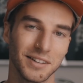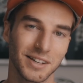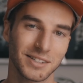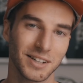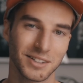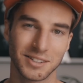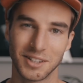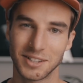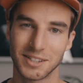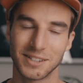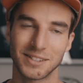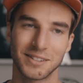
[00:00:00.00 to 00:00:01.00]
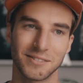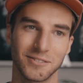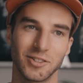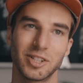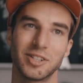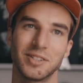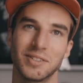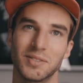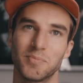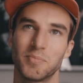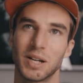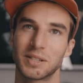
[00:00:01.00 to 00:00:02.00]
last artist on this list, which is
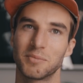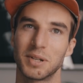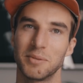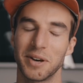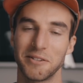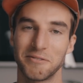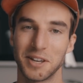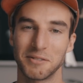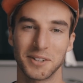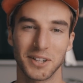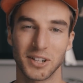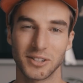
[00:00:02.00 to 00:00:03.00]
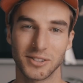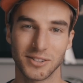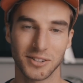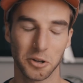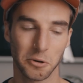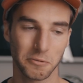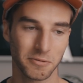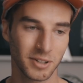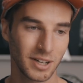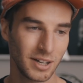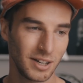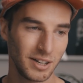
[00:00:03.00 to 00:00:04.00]
possibly my favorite artist of
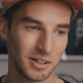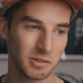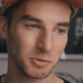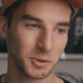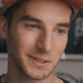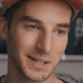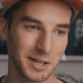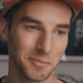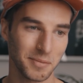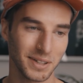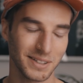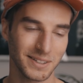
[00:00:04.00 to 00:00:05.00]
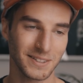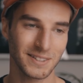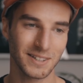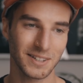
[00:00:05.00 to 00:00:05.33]
all time, is